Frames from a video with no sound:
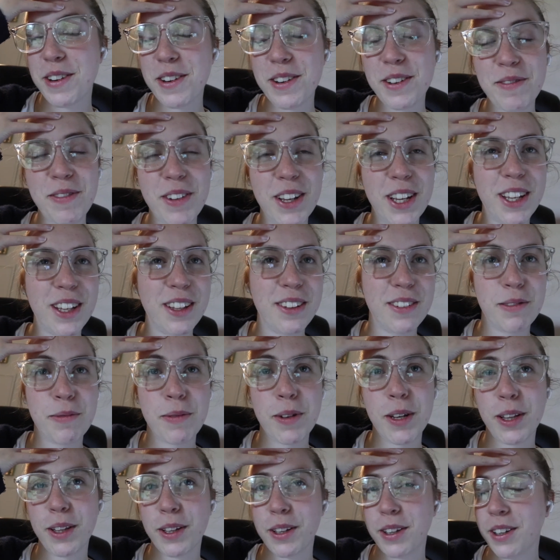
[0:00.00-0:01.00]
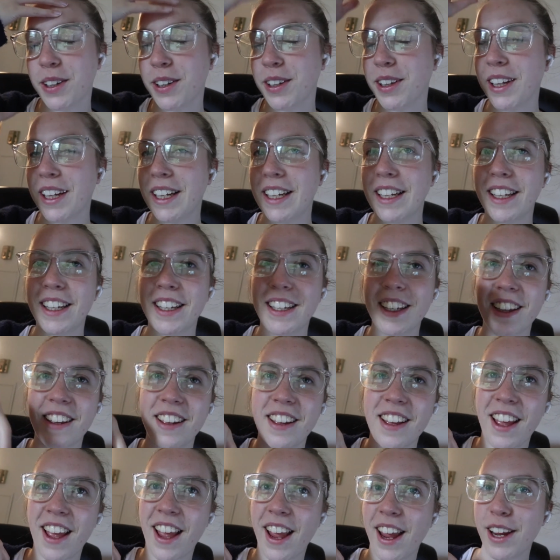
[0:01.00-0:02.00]
makes me a little
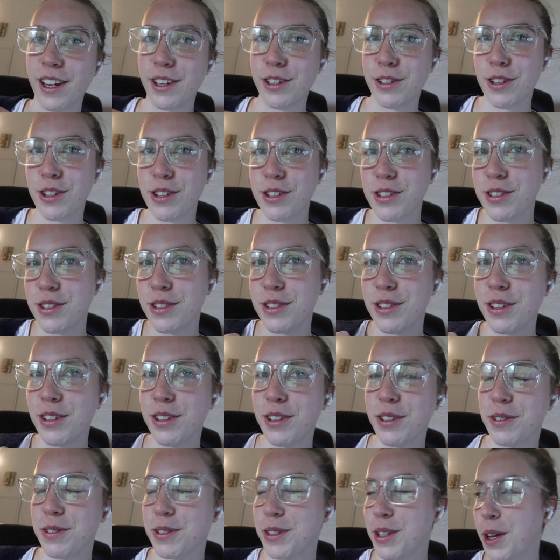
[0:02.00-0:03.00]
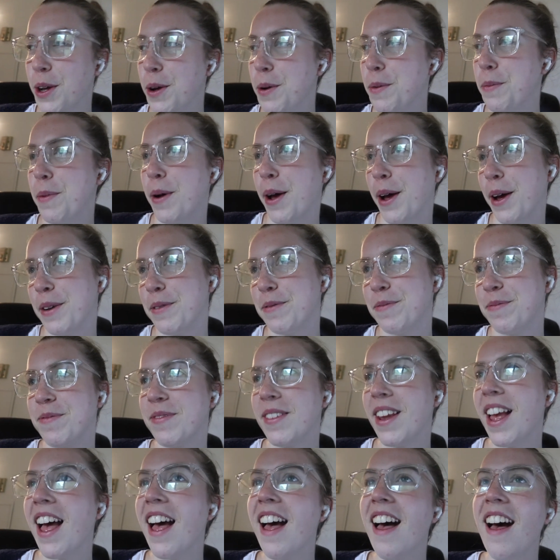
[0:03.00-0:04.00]
anxious to do so, but
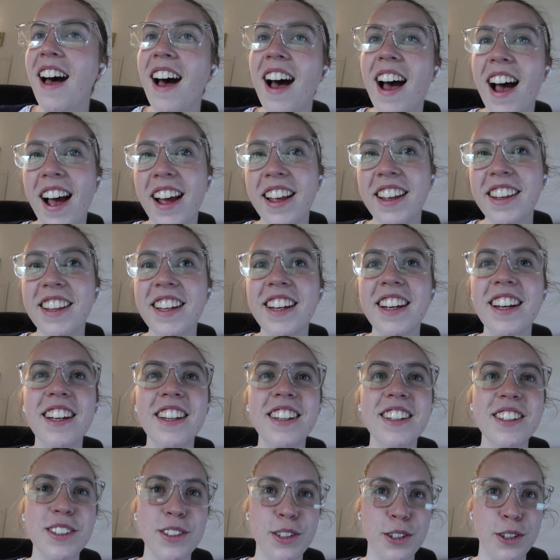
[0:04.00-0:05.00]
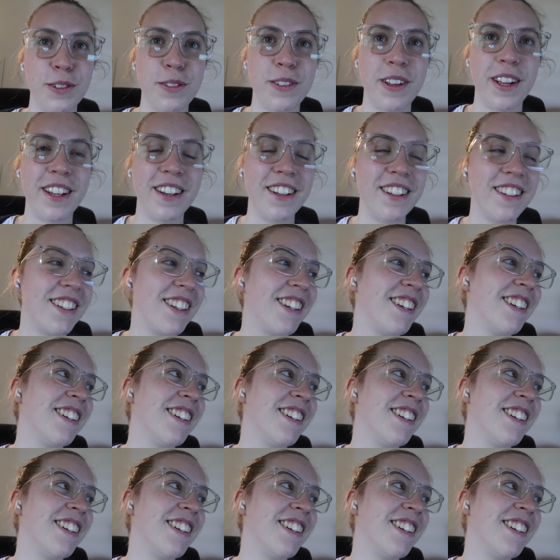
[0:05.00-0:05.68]
I think I deserve it,